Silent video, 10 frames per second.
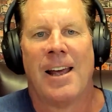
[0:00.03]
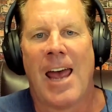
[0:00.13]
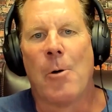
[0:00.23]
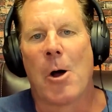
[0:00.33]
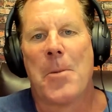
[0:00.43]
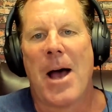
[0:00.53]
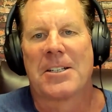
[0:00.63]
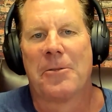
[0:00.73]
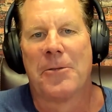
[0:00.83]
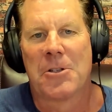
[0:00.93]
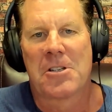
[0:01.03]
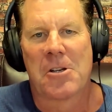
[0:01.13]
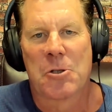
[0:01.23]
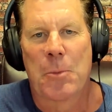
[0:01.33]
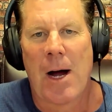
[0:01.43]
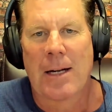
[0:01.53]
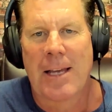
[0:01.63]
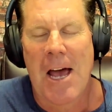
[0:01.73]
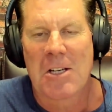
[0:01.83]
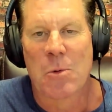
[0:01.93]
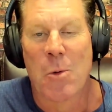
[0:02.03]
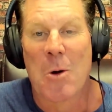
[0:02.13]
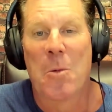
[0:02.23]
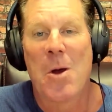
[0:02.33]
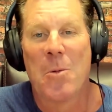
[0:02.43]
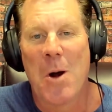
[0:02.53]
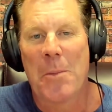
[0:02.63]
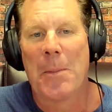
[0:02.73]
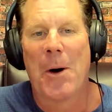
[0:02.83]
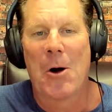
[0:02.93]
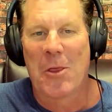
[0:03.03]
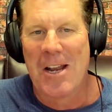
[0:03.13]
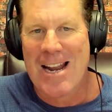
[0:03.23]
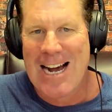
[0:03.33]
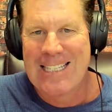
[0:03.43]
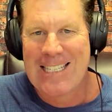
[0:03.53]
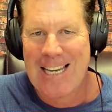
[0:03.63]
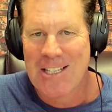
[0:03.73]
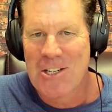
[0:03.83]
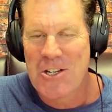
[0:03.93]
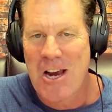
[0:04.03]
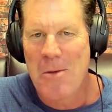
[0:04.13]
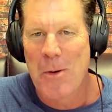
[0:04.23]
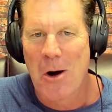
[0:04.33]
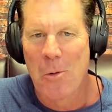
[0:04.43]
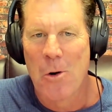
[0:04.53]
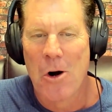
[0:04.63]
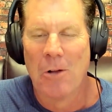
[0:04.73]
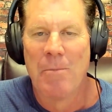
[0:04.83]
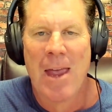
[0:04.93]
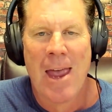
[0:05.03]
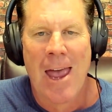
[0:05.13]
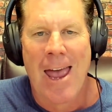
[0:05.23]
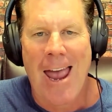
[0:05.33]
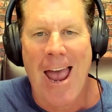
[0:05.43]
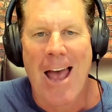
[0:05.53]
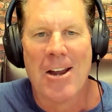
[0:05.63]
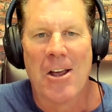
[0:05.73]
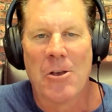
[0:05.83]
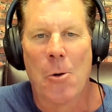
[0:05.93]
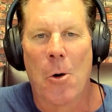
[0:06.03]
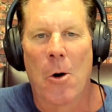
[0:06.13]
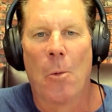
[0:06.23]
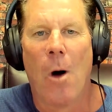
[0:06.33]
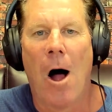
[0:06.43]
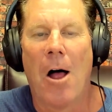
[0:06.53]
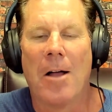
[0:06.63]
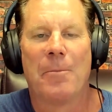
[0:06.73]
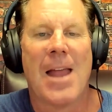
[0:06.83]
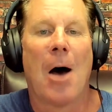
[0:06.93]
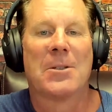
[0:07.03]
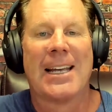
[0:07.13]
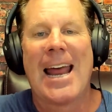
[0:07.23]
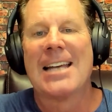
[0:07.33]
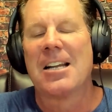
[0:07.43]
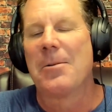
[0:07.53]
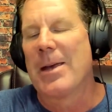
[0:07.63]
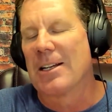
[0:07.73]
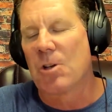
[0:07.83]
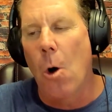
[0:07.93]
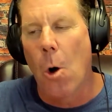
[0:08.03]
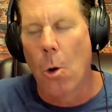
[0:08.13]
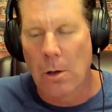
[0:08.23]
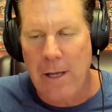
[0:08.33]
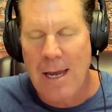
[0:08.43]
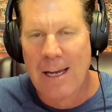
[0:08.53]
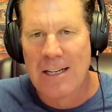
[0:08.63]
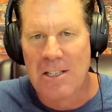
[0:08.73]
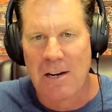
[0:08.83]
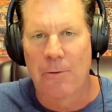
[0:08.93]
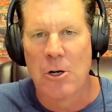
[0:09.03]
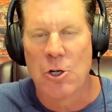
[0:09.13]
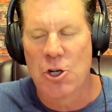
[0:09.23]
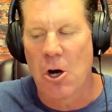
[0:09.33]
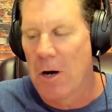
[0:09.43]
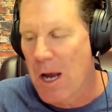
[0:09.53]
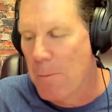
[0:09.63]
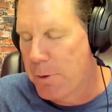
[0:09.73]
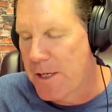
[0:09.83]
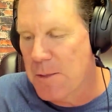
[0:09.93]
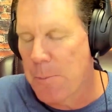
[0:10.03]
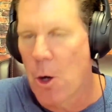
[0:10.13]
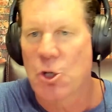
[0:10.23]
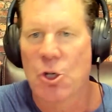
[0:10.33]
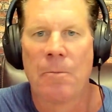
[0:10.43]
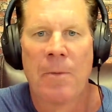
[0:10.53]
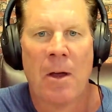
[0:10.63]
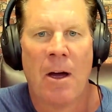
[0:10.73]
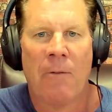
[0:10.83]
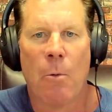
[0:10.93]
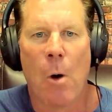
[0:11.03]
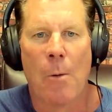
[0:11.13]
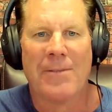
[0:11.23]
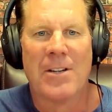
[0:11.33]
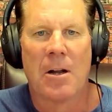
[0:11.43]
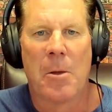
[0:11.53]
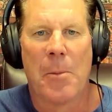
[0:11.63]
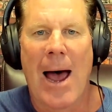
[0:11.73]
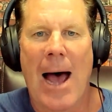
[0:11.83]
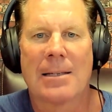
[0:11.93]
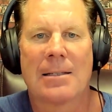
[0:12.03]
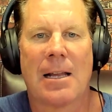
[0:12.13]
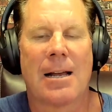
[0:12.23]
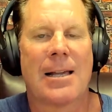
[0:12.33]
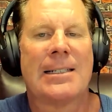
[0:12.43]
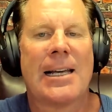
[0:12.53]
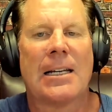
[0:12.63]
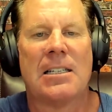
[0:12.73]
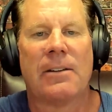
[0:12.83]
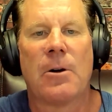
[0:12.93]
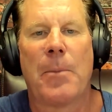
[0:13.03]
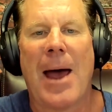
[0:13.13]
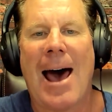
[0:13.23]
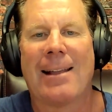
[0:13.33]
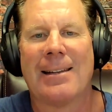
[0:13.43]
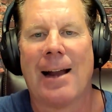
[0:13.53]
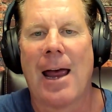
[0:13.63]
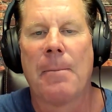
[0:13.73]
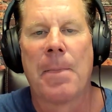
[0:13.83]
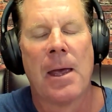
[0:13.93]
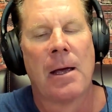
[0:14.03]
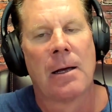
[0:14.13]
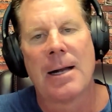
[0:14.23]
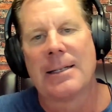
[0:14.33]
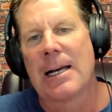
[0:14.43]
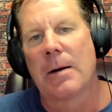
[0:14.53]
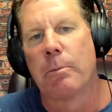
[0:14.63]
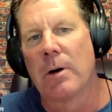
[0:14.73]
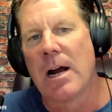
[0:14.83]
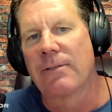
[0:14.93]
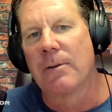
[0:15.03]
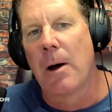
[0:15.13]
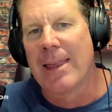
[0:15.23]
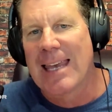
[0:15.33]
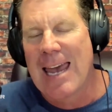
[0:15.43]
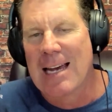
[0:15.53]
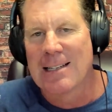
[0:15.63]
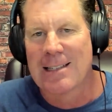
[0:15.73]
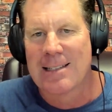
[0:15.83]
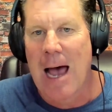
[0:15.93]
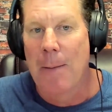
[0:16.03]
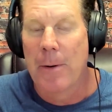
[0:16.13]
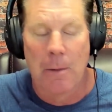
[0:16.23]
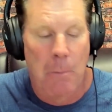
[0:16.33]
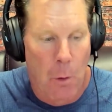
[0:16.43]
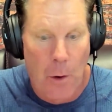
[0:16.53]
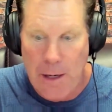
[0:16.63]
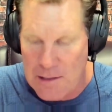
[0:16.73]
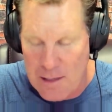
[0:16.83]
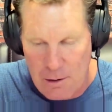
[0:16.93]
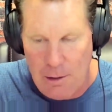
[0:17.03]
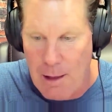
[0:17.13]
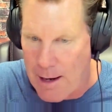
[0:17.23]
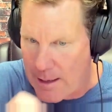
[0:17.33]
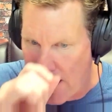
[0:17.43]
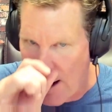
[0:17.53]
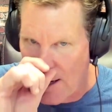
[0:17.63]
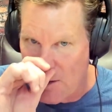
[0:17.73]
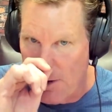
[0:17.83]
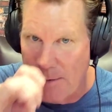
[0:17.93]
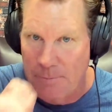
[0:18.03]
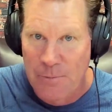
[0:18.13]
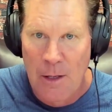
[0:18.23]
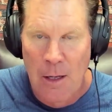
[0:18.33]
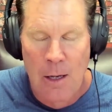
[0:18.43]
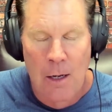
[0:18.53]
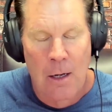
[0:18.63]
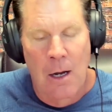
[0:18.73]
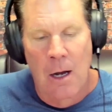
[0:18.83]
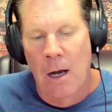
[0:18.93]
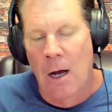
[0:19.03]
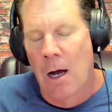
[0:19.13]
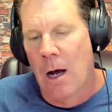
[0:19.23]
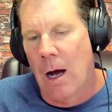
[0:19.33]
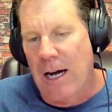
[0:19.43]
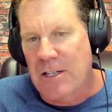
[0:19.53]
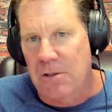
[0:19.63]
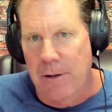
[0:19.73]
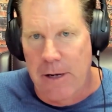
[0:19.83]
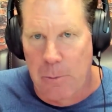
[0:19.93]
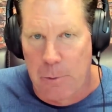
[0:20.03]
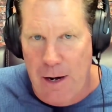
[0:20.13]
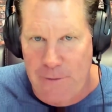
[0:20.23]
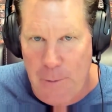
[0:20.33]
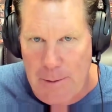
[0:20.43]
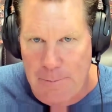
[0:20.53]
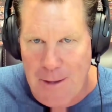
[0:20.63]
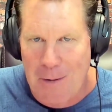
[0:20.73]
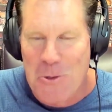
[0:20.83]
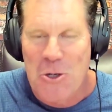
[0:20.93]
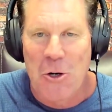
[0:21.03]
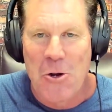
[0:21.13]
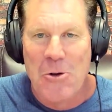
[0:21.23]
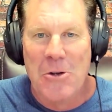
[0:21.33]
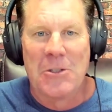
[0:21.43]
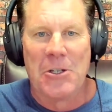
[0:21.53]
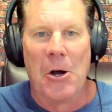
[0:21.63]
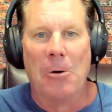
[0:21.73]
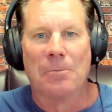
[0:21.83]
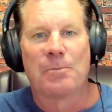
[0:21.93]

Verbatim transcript: Hey, welcome back to the Full Disclosure Podcast, where we rip apart the nonsense shaping our world and your wallet. Now, today is going to be a totally different show, a complete departure from what we've done in the past. And I'm going to take a different path today, kind of take a break from all the chaos that's happening. And boy, is there a lot of chaos, right? I certainly need a break from it, and I'm sure you do too.